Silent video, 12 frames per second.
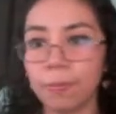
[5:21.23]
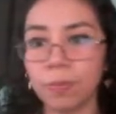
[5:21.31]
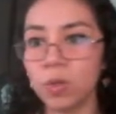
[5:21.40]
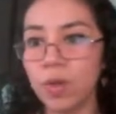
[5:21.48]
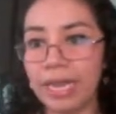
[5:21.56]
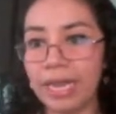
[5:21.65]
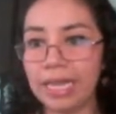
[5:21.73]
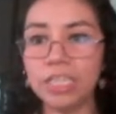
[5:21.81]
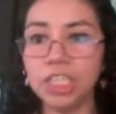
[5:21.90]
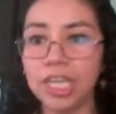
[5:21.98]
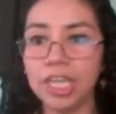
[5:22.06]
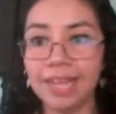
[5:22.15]
your
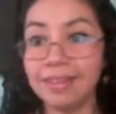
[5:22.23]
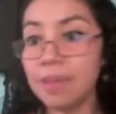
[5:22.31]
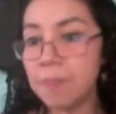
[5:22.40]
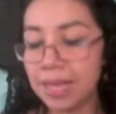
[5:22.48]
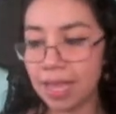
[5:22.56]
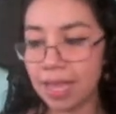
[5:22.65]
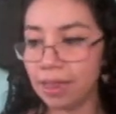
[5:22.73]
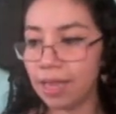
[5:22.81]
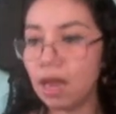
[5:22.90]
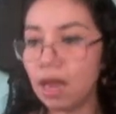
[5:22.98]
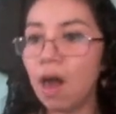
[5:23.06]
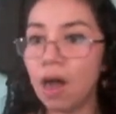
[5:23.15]
attention gets immediately
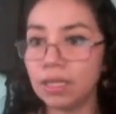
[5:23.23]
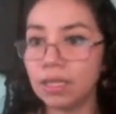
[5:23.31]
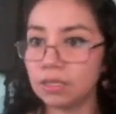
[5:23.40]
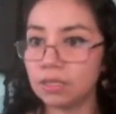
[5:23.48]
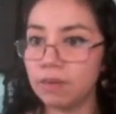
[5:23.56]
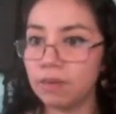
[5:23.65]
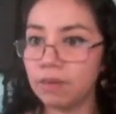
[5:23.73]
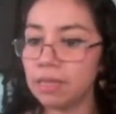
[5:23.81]
caught, right?